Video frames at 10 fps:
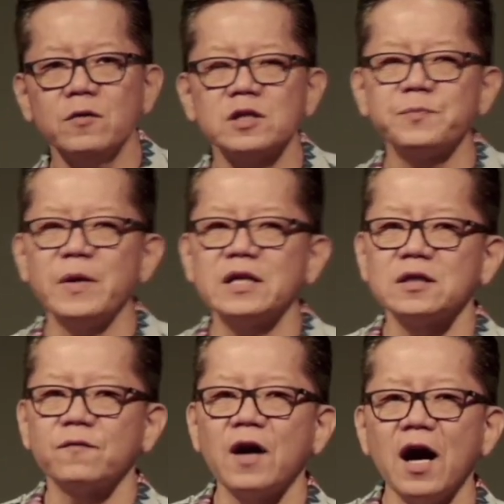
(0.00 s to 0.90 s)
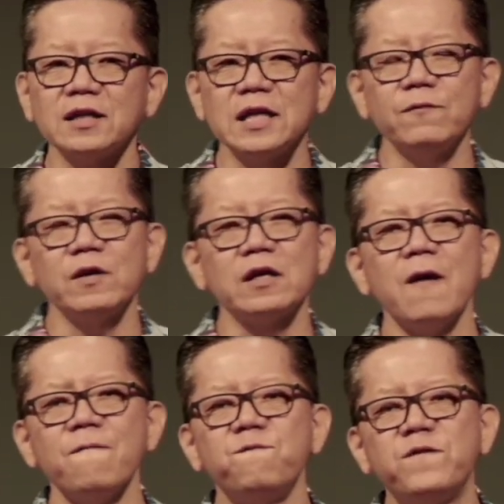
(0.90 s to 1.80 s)
it speaks of God giving
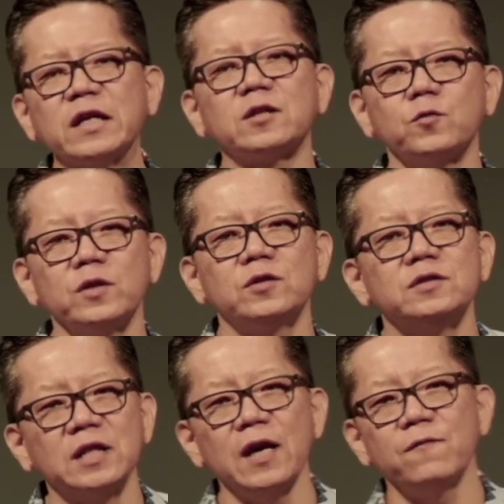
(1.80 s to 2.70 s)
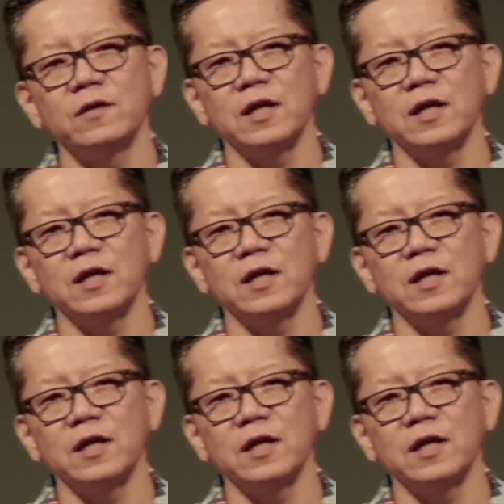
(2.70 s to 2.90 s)
victory to David,